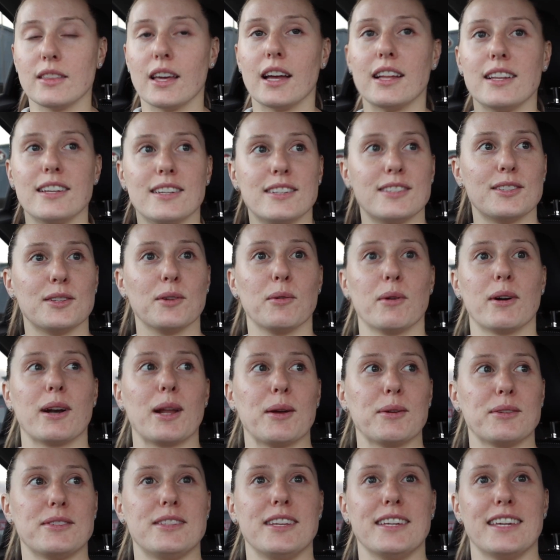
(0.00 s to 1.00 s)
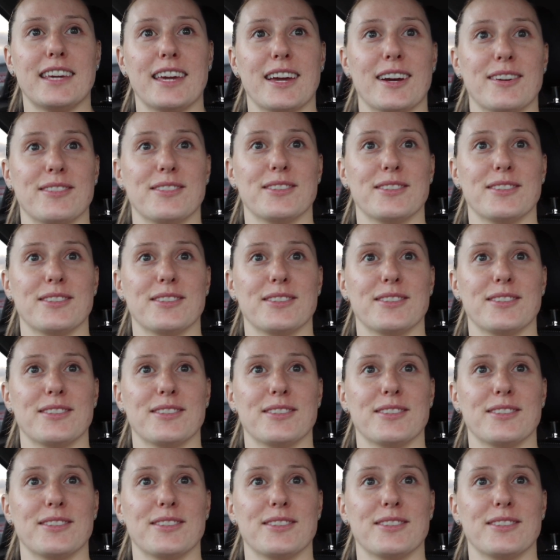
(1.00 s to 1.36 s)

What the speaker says: That's the word I was thinking of.